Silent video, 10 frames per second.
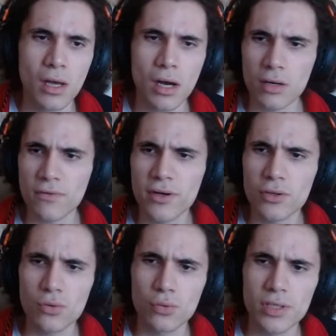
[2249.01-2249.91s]
I've got a friend
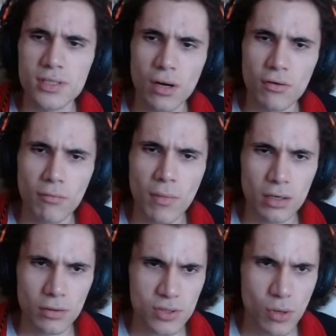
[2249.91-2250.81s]
who reads a lot of
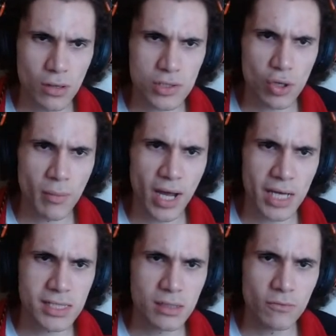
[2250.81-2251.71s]
manga as well, so I might
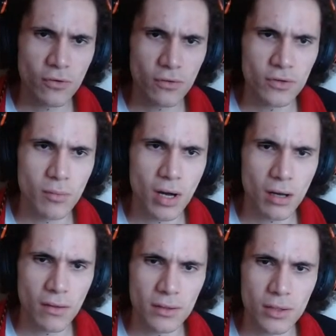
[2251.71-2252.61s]
ask him for a few
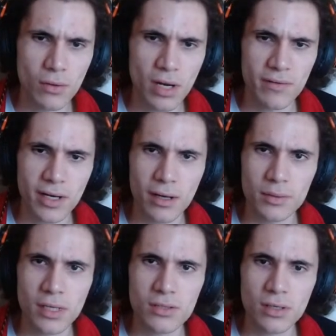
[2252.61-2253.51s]
manga that don't have an
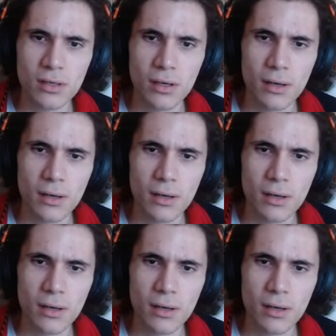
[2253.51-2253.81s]
adaptation.